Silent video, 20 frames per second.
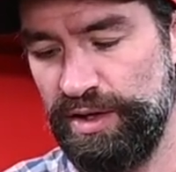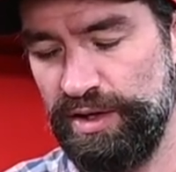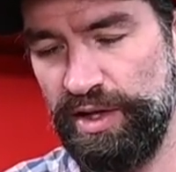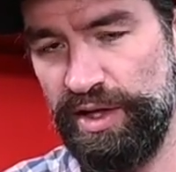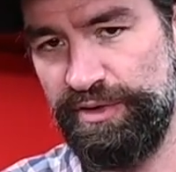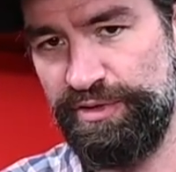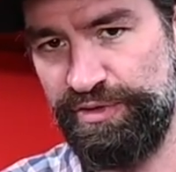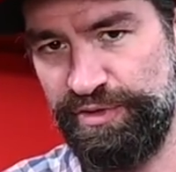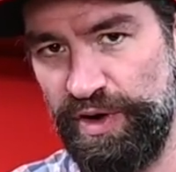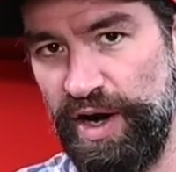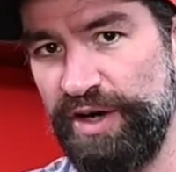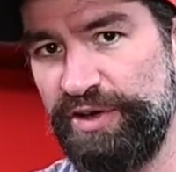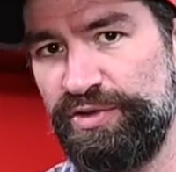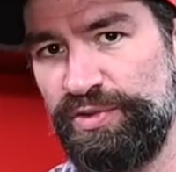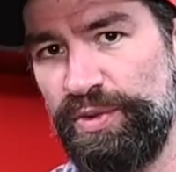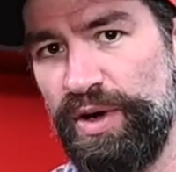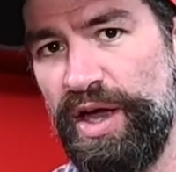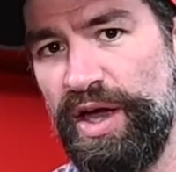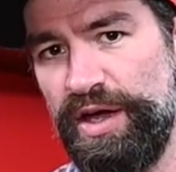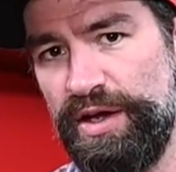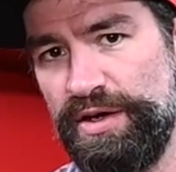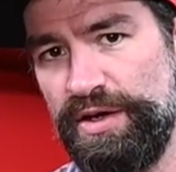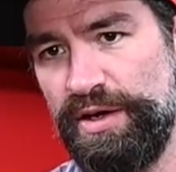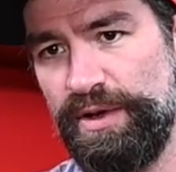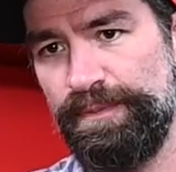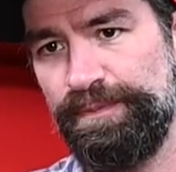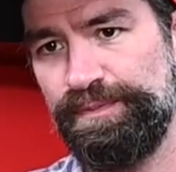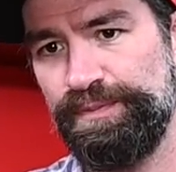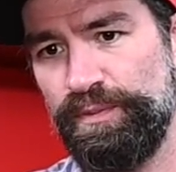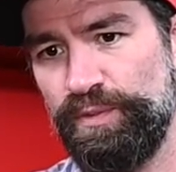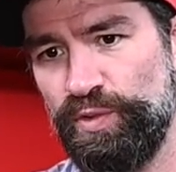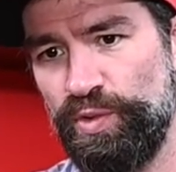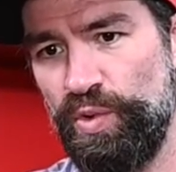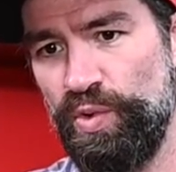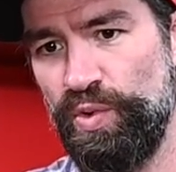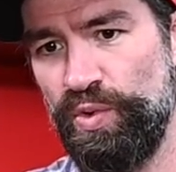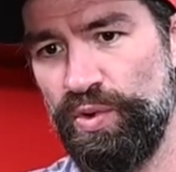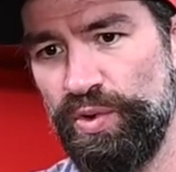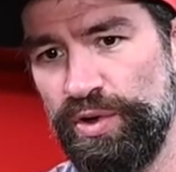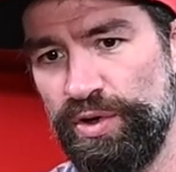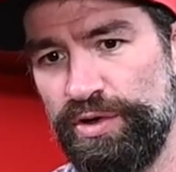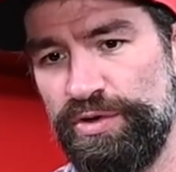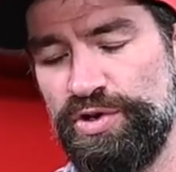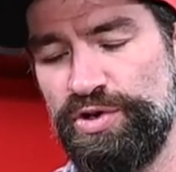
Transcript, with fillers: like Frank's Red or